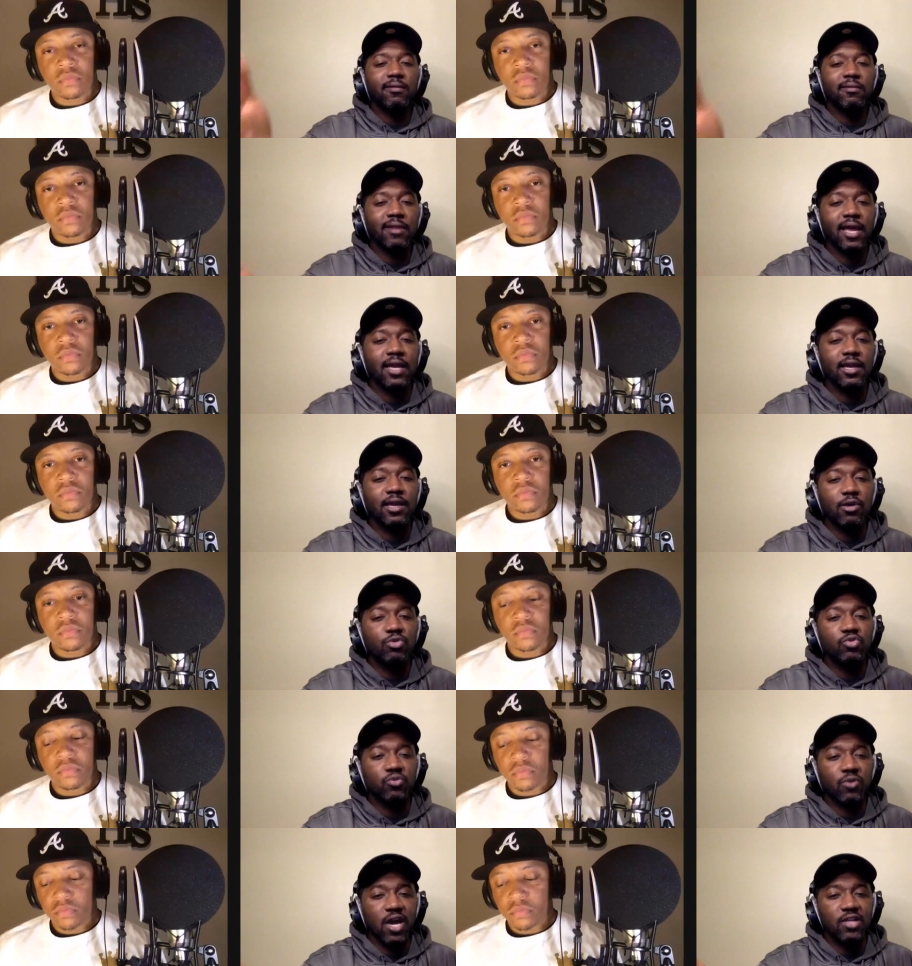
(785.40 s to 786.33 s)
Speaker 1: like
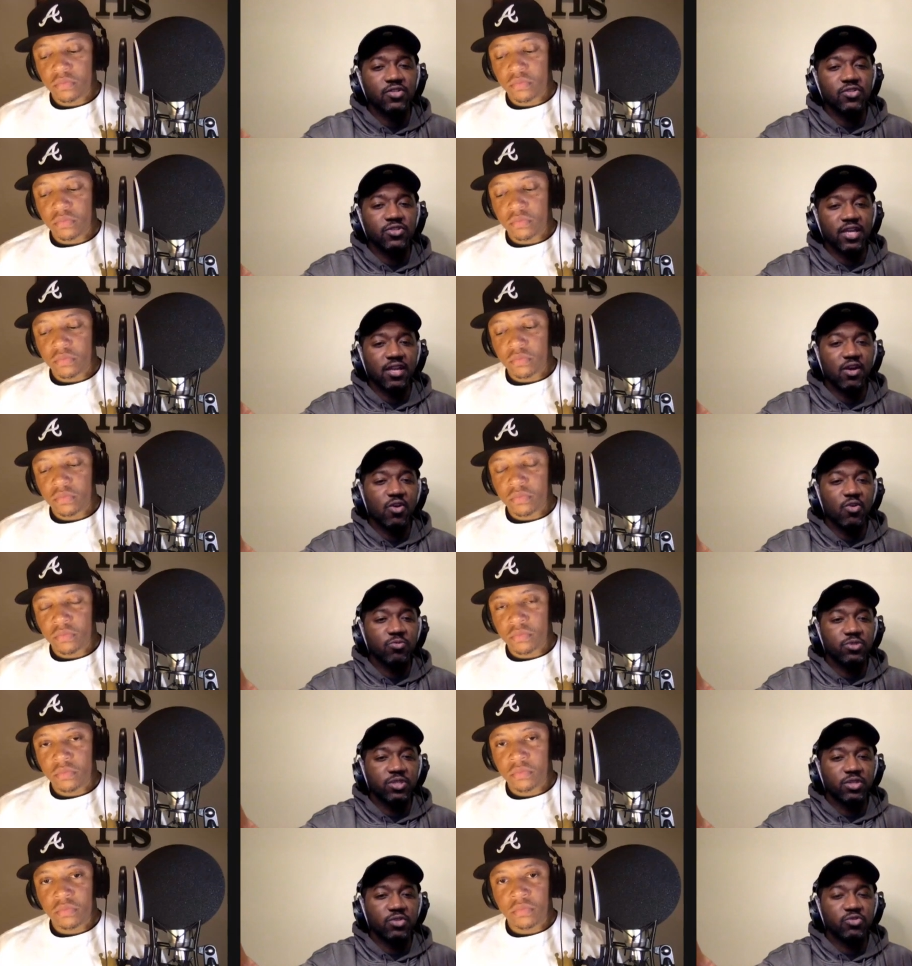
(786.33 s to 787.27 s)
Coach Rogers at
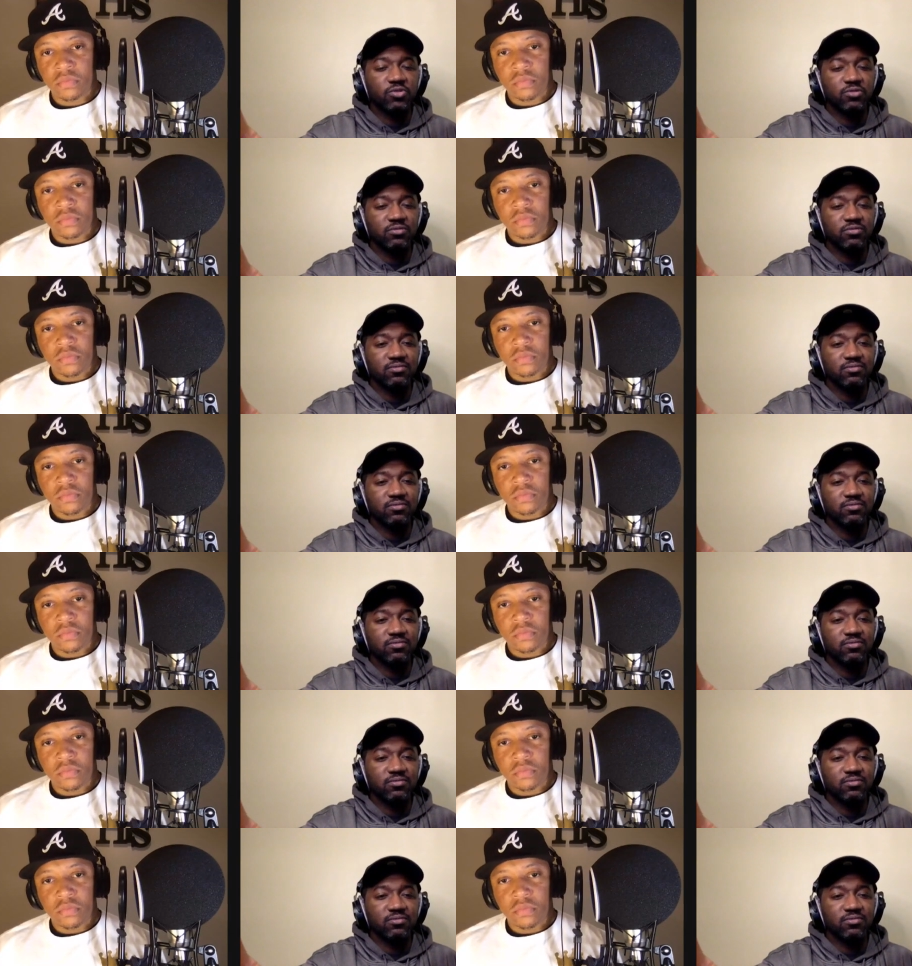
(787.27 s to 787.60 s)
Holmes Central.